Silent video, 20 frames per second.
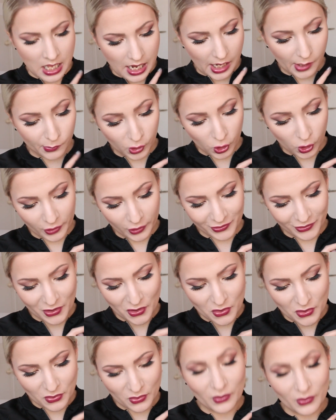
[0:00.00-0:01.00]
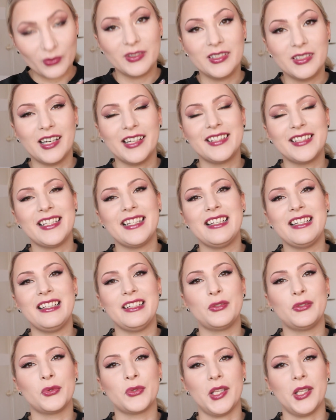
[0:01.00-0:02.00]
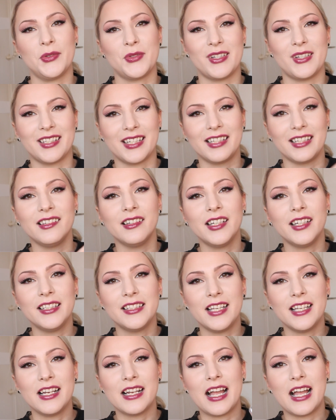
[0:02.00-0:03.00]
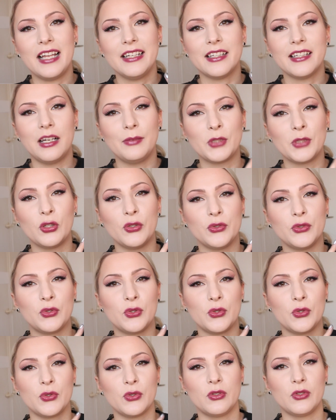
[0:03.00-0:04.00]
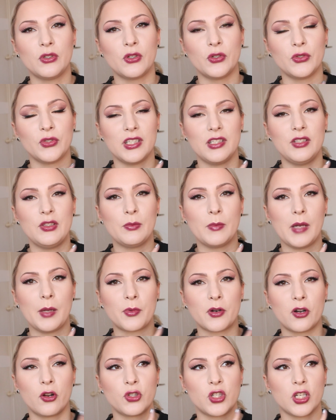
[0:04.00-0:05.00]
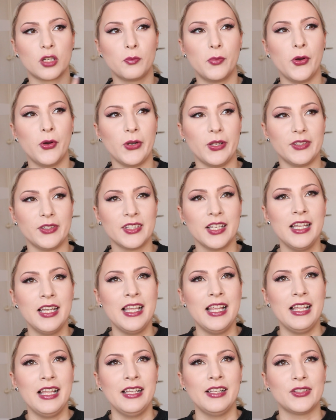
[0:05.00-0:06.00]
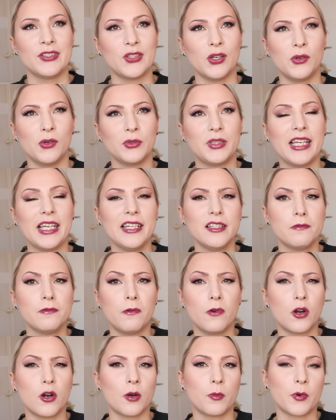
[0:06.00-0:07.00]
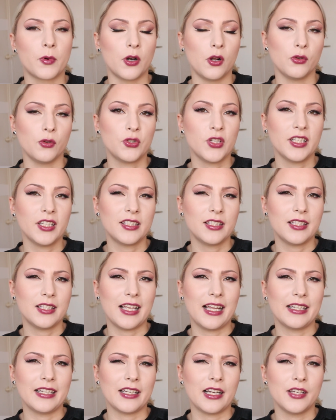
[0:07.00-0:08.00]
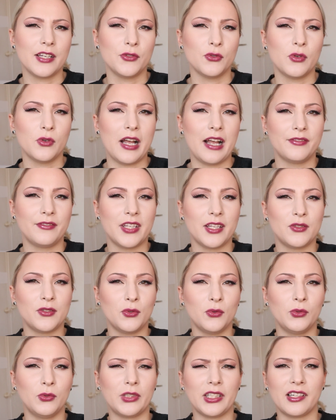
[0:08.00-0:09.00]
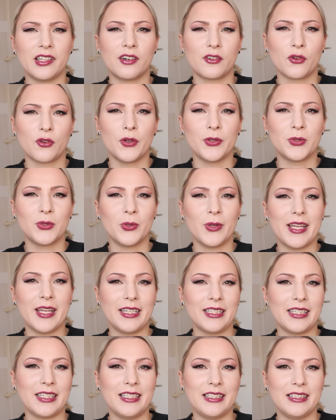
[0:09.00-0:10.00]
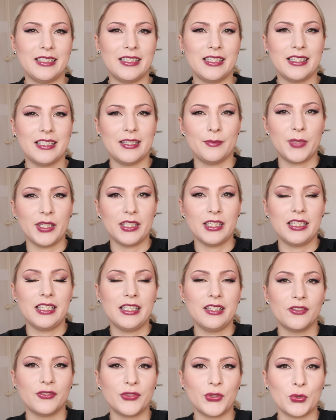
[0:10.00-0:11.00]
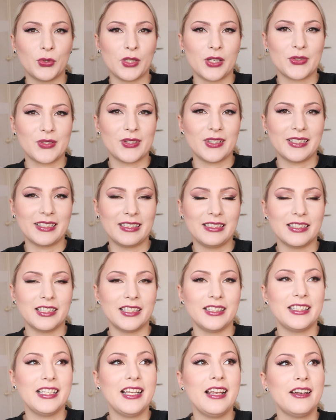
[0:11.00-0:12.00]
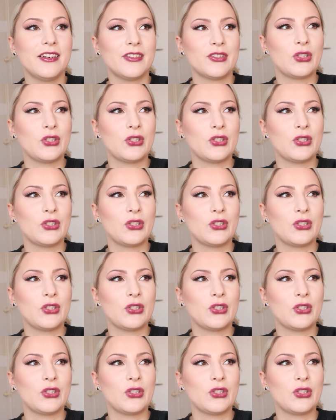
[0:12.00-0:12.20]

I'm going to do 19 in 2019 and I'm going to continue my project polish. So that is 4 projects, and I do have the 2 that are going to end in the beginning of 2019.